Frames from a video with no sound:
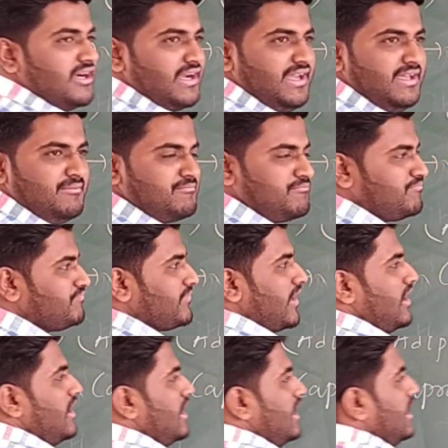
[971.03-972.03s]
ring.
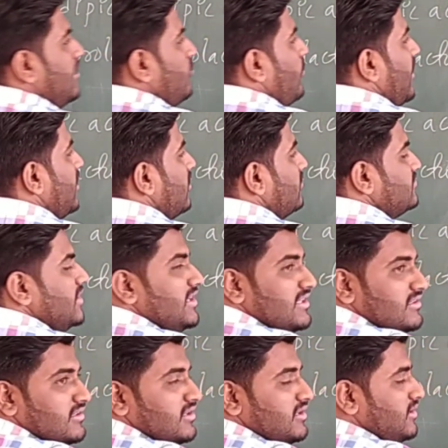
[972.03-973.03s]
One of the
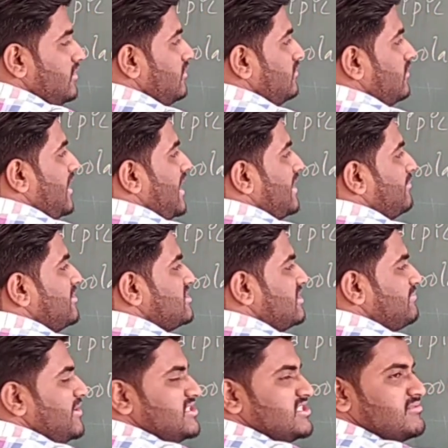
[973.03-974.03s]
carbon is
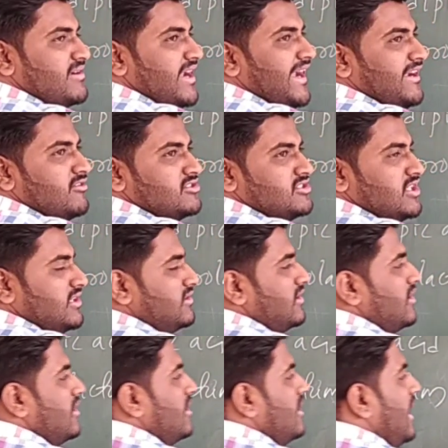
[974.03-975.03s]
replaced by nitrogen,
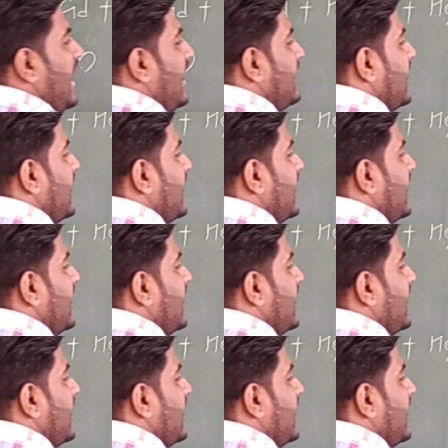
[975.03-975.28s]
and